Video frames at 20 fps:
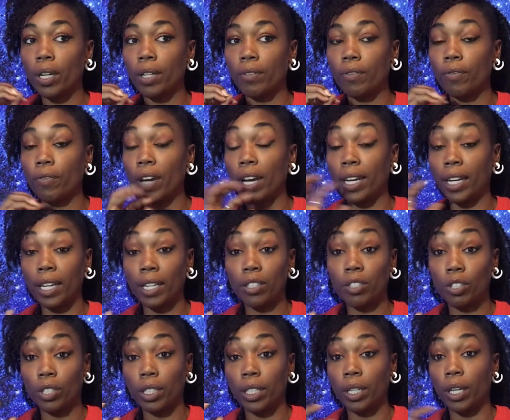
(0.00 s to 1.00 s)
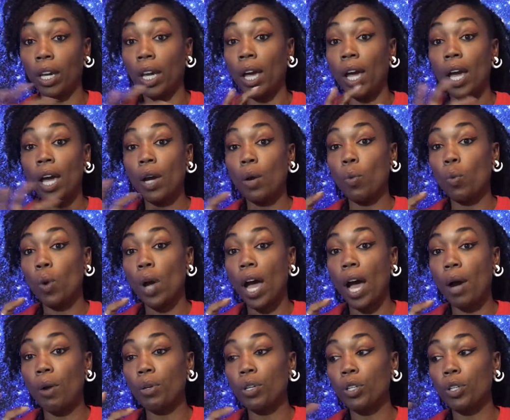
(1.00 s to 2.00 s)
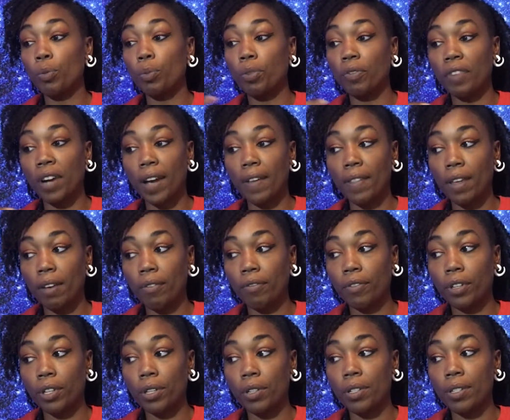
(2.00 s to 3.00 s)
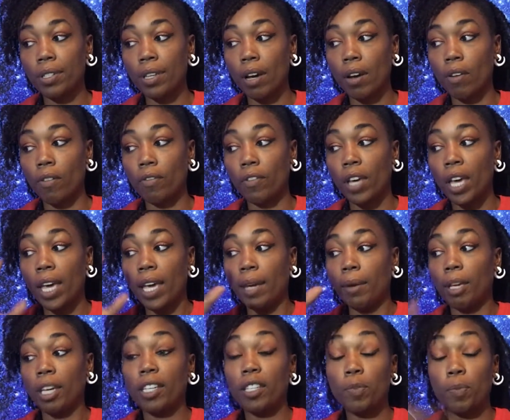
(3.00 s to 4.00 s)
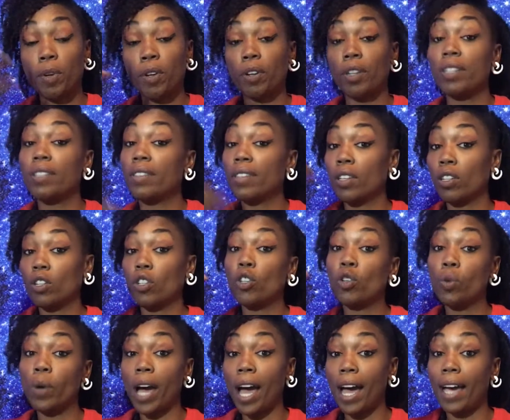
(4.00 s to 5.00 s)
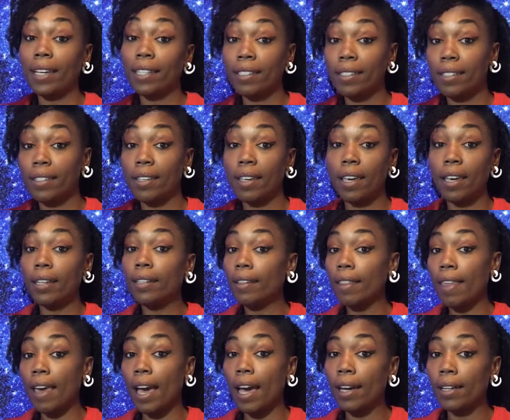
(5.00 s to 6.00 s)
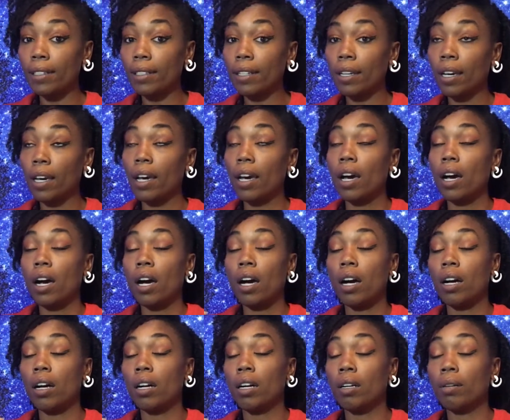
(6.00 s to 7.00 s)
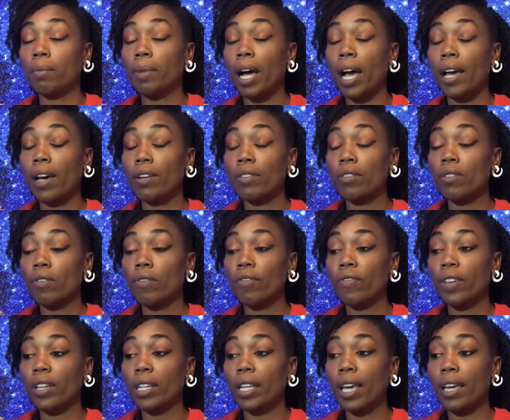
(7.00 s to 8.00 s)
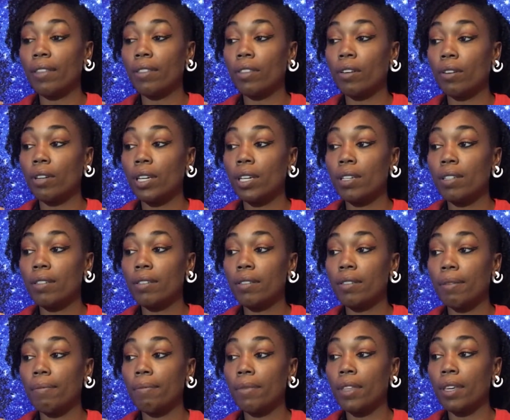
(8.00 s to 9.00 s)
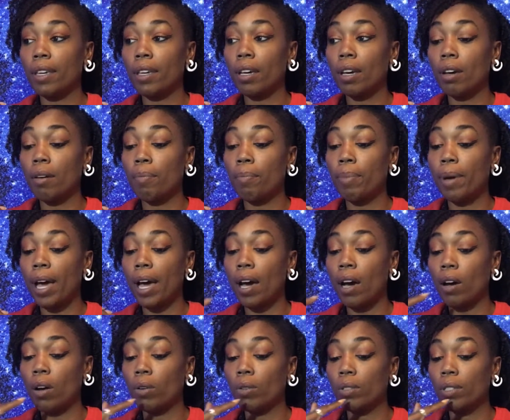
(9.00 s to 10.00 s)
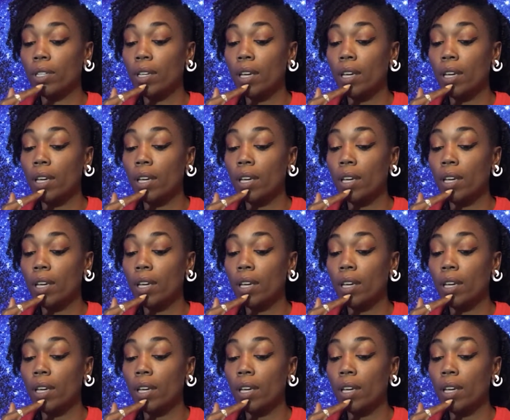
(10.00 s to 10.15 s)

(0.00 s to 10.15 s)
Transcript: financially? How can you provide that for yourself? Experiencing new heights in that. I also feel like there is something about